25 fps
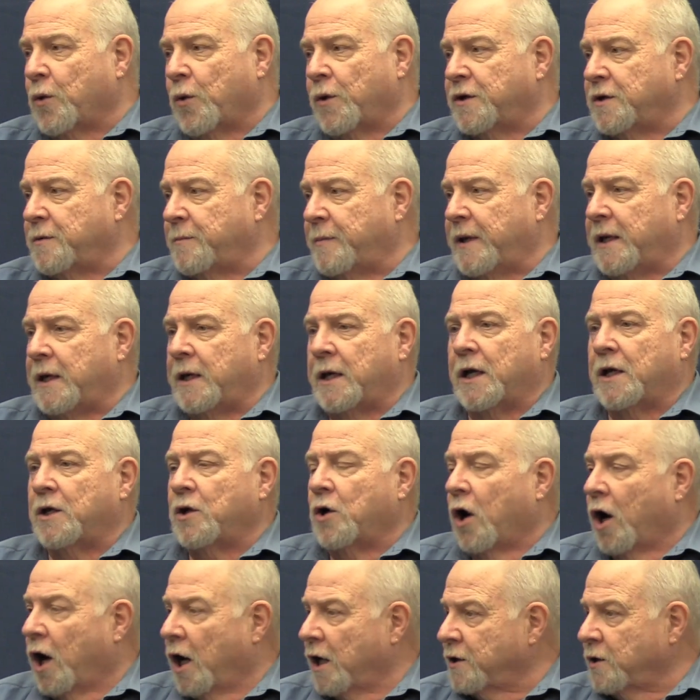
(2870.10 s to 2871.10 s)
to be an
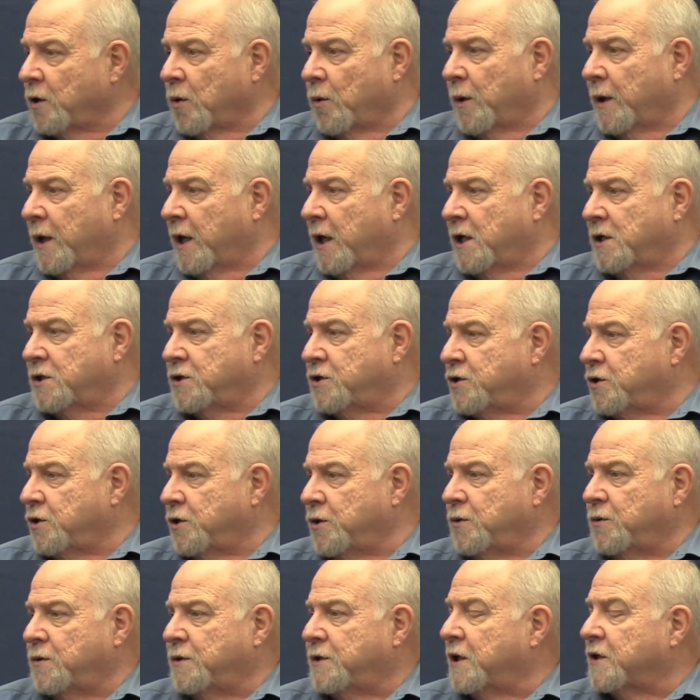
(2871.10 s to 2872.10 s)
ongoing
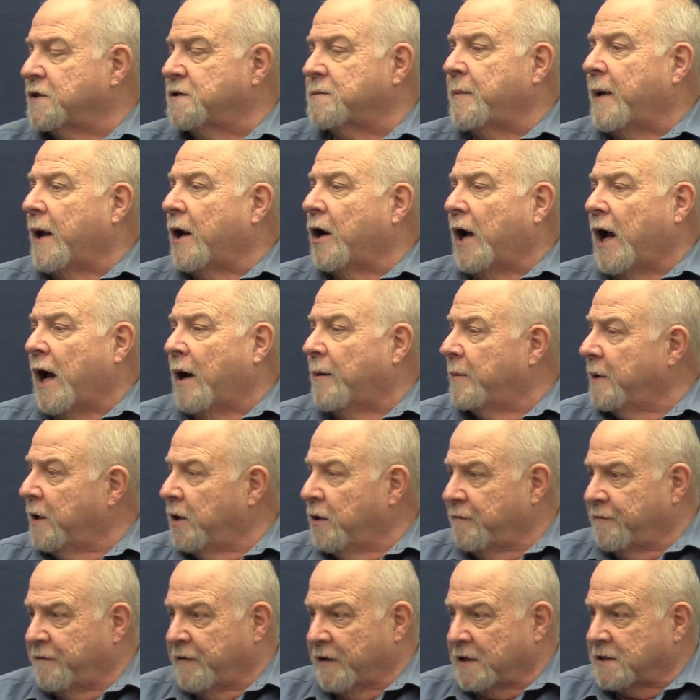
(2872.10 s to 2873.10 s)
issue. It doesn't matter how many
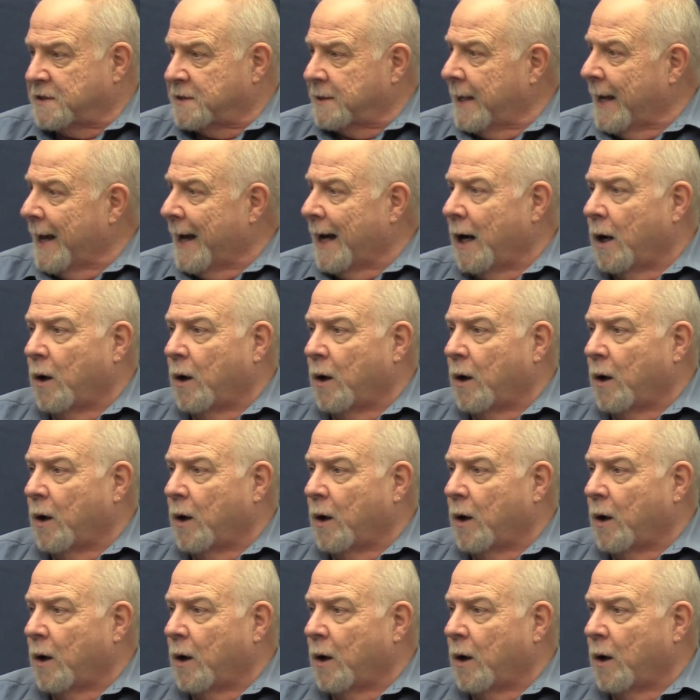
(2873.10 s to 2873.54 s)
you fix now.